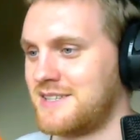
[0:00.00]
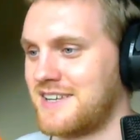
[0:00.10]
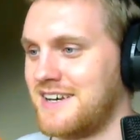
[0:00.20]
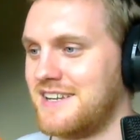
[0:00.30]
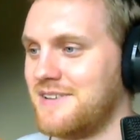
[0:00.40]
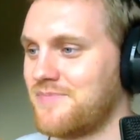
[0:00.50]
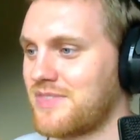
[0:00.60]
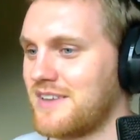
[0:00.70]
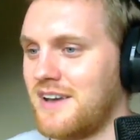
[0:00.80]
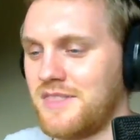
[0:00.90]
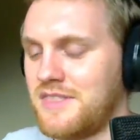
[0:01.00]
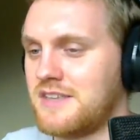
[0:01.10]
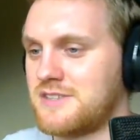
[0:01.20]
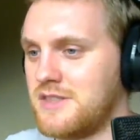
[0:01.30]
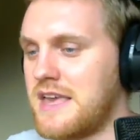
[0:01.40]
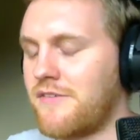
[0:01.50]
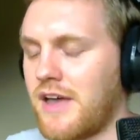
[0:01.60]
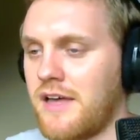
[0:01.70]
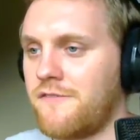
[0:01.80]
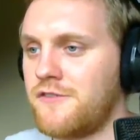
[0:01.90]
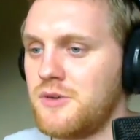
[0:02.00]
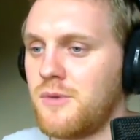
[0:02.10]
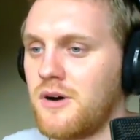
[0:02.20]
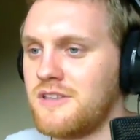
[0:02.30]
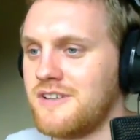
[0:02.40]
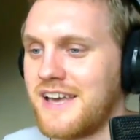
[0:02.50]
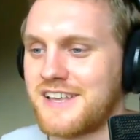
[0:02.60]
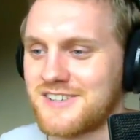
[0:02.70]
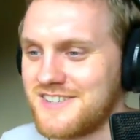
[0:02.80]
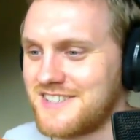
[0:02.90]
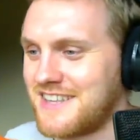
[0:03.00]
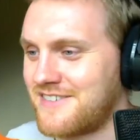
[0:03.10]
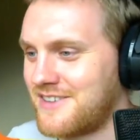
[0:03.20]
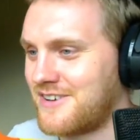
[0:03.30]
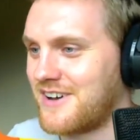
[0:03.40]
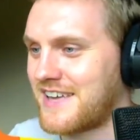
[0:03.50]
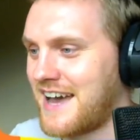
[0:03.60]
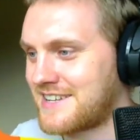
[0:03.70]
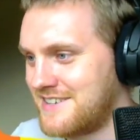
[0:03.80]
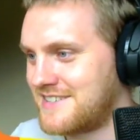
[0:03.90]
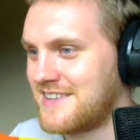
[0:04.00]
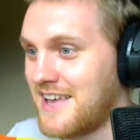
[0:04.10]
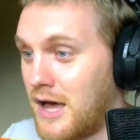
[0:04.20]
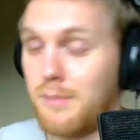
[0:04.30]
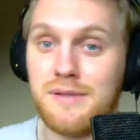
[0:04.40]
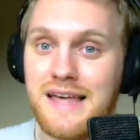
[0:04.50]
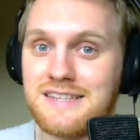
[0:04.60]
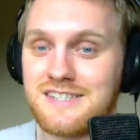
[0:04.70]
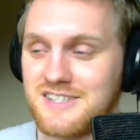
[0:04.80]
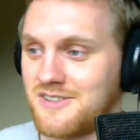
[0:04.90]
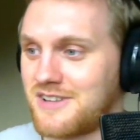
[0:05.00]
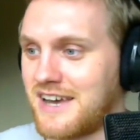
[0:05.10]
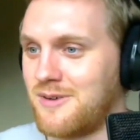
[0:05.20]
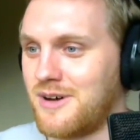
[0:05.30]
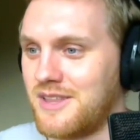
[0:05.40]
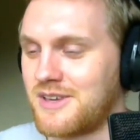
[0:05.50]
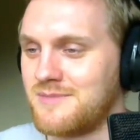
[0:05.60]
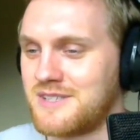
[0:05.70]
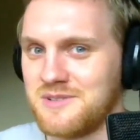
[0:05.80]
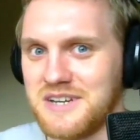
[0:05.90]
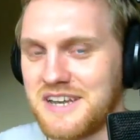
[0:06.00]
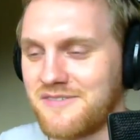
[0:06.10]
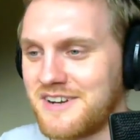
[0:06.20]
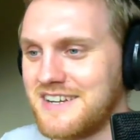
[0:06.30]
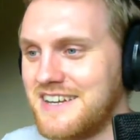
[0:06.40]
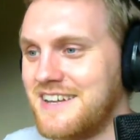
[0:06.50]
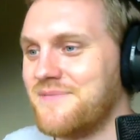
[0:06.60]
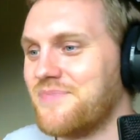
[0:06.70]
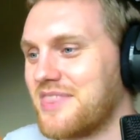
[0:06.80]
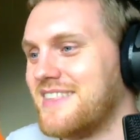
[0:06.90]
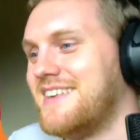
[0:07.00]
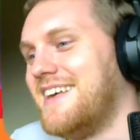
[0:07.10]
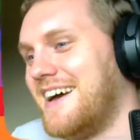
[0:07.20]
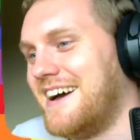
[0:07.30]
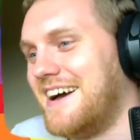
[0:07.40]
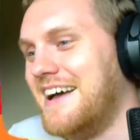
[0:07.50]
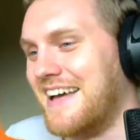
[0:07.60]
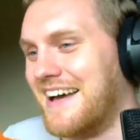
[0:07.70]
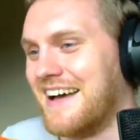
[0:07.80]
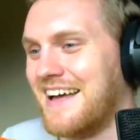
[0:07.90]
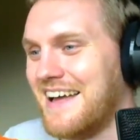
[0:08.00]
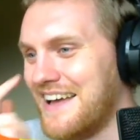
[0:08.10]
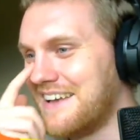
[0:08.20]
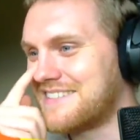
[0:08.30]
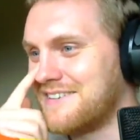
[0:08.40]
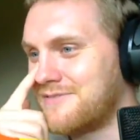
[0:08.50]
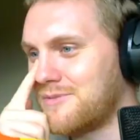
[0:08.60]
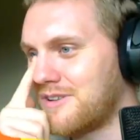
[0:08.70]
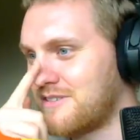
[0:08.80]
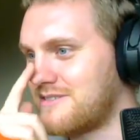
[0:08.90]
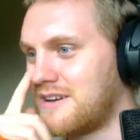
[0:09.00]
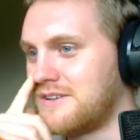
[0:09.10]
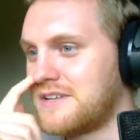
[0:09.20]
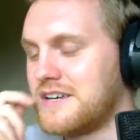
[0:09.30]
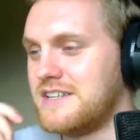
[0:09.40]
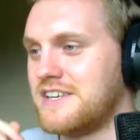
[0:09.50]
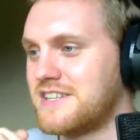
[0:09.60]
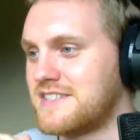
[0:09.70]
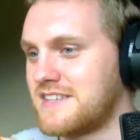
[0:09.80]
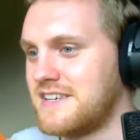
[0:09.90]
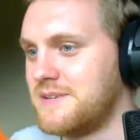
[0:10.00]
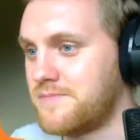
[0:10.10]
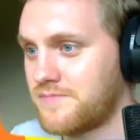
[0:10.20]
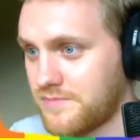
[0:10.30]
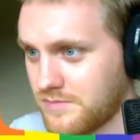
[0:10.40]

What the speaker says: on the sign. And so they get a few more little extras. They got a cactus, a plant to look at while they come to work every day. So if we wander around here, you can see